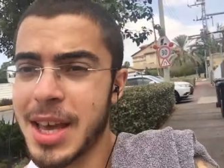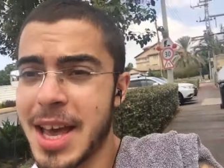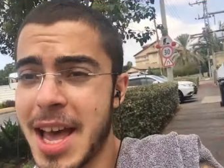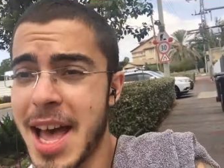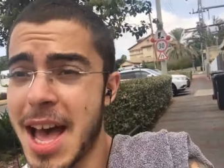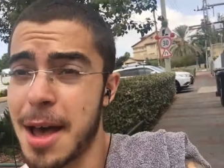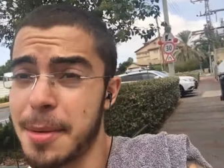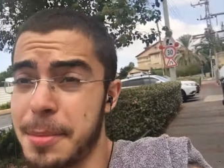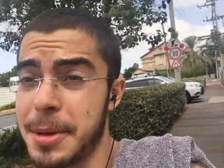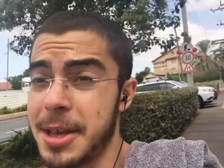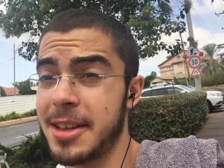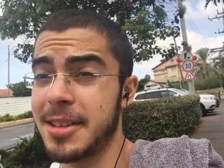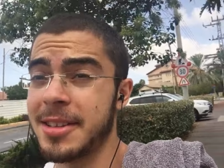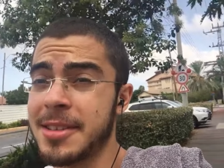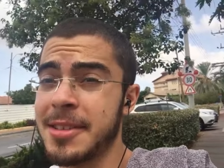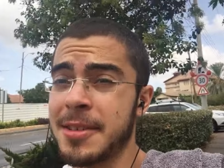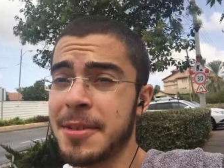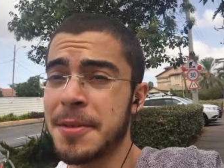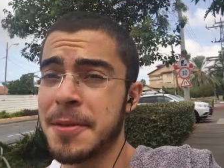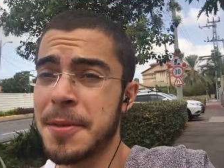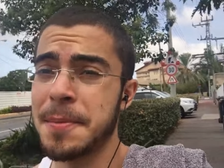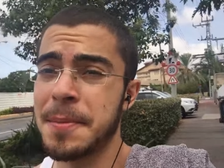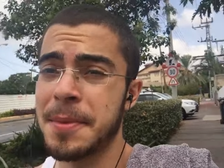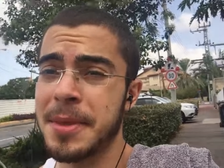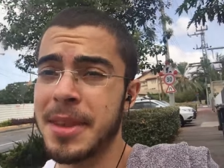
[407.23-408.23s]
the habit.
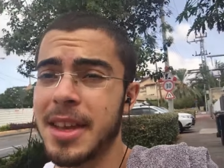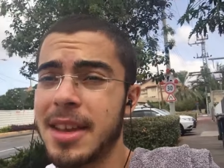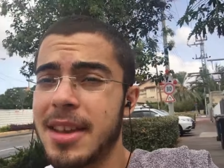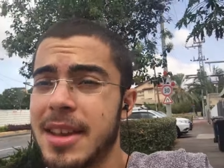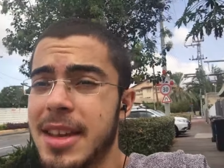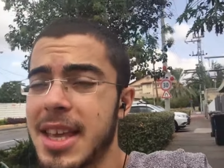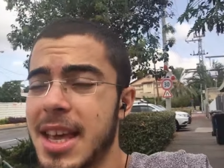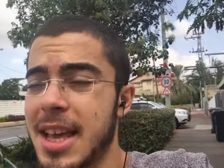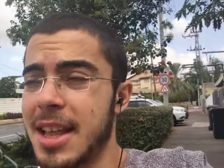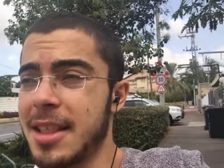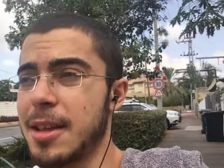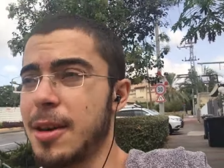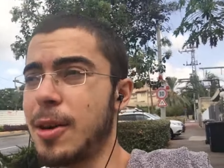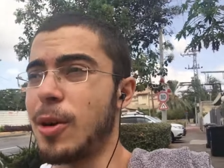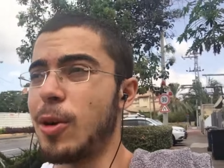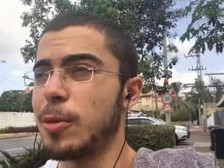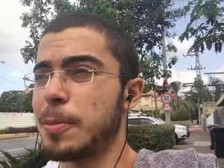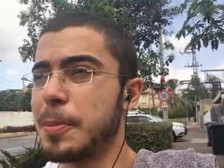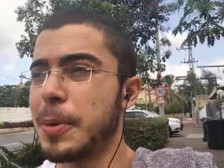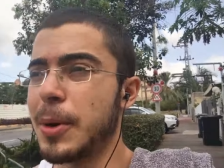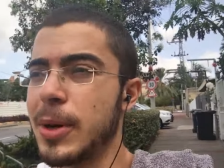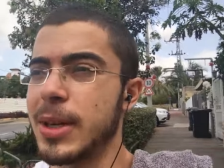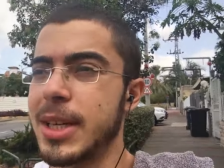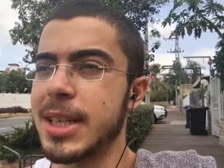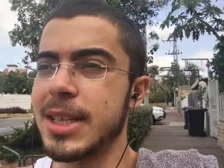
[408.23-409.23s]
Again, the whole
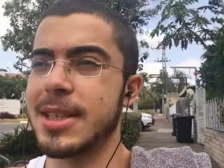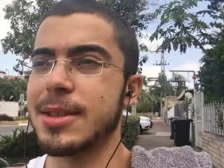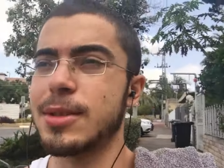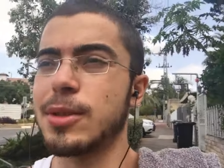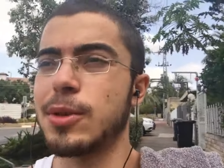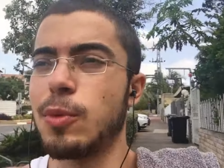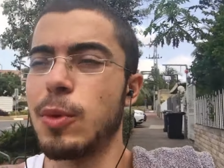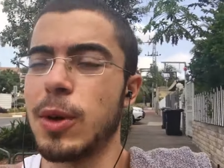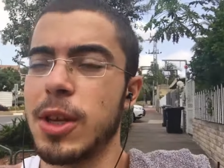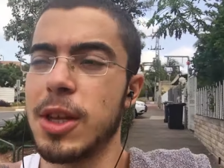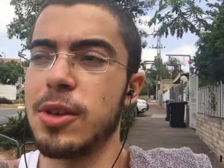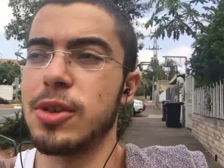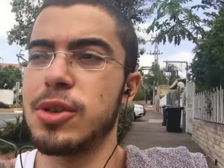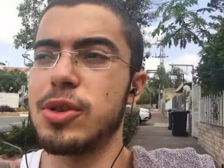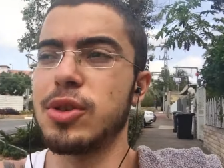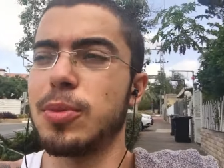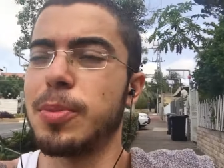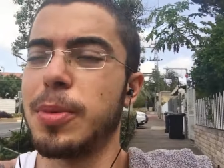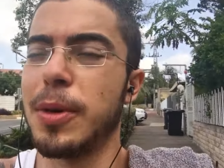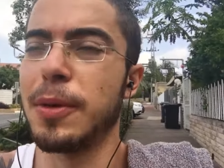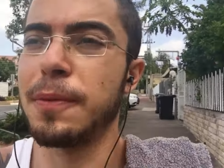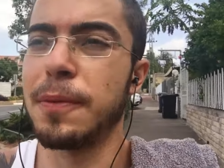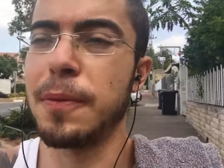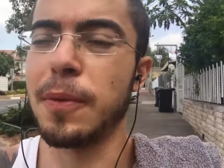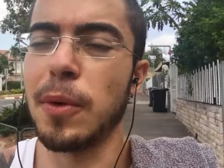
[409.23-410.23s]
point is what you do
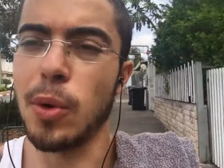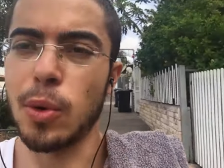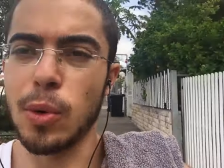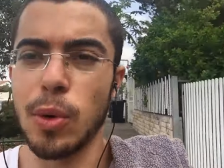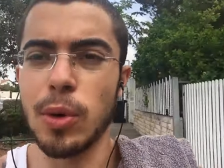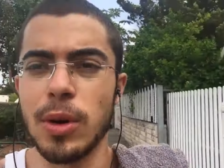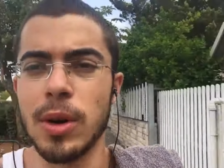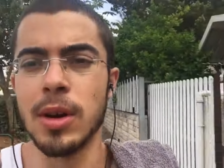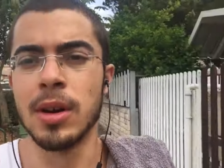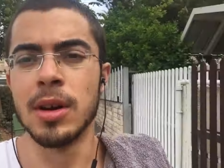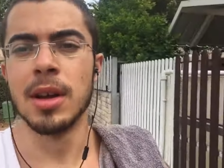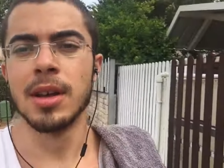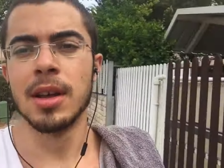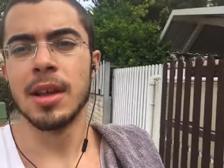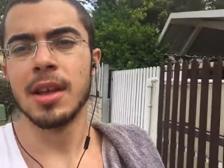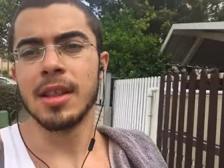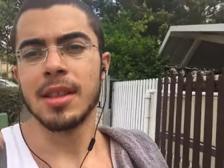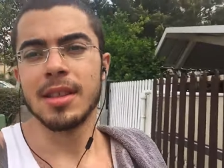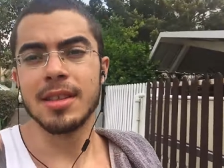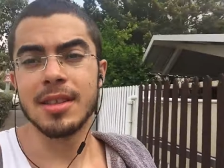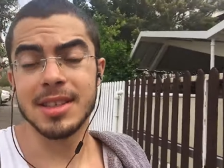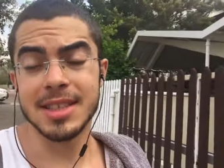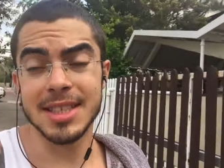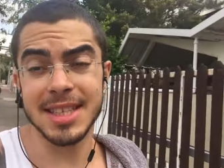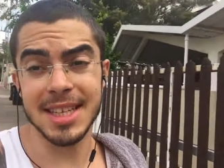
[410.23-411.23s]
before
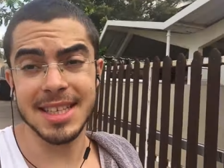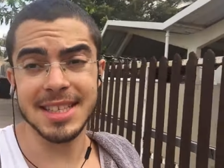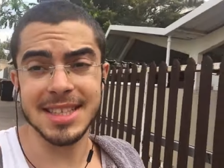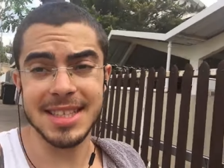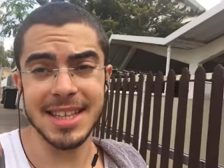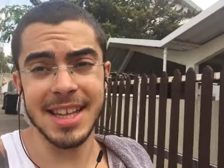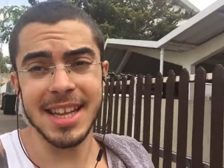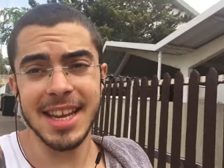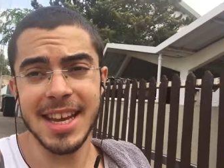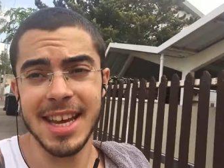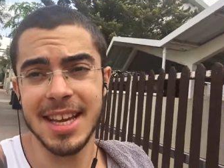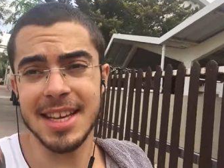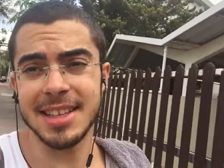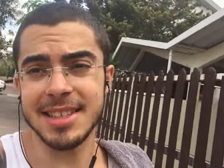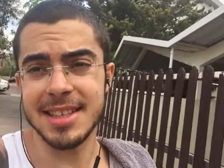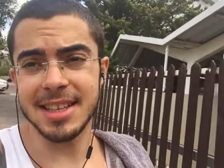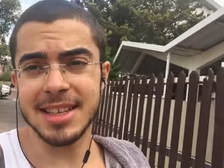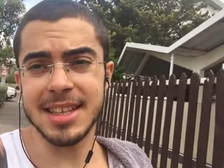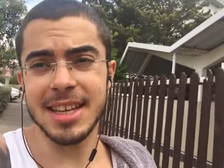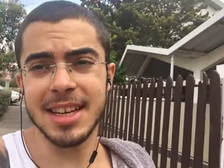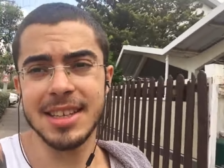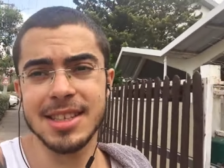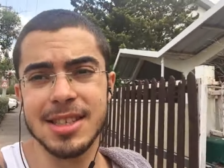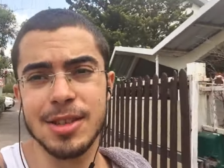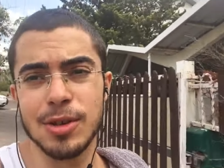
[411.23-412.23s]
the 60 days it
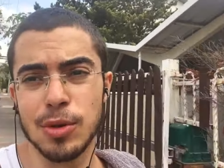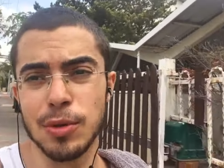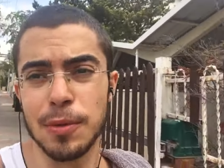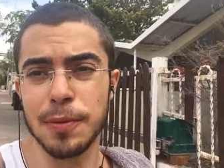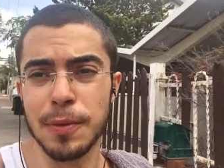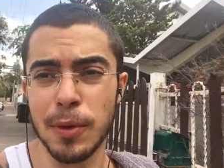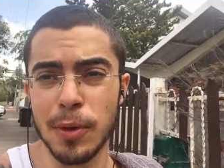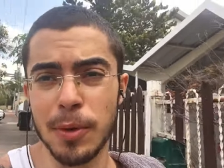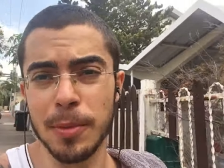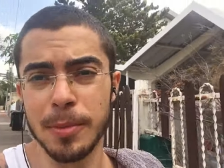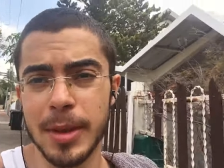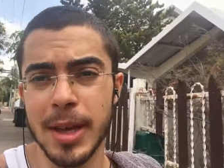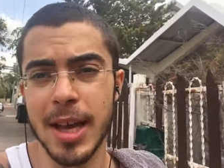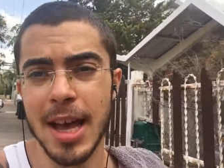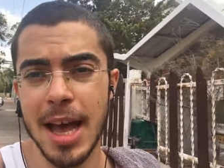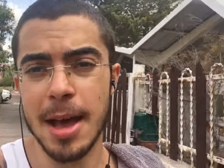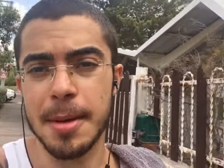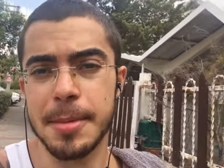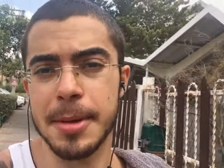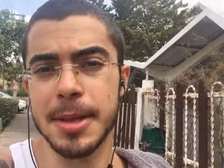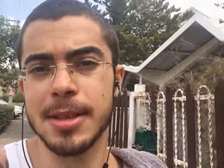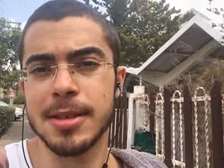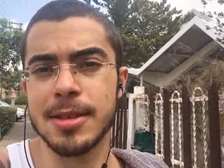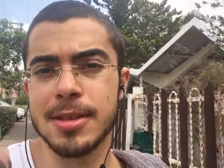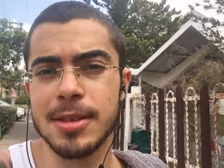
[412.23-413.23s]
takes you to form the
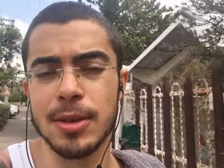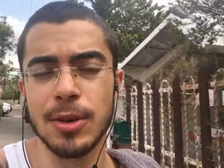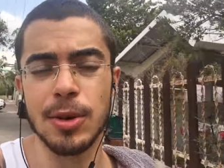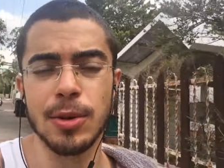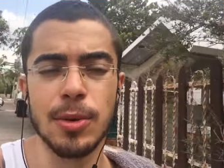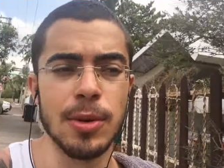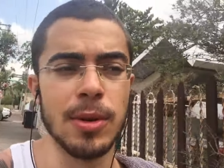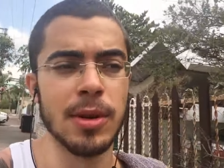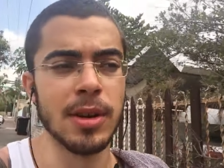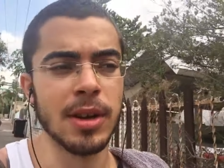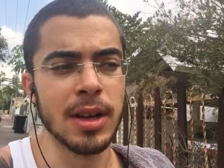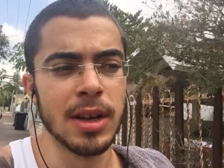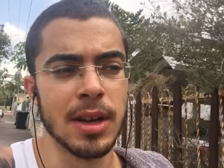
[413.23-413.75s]
habit. So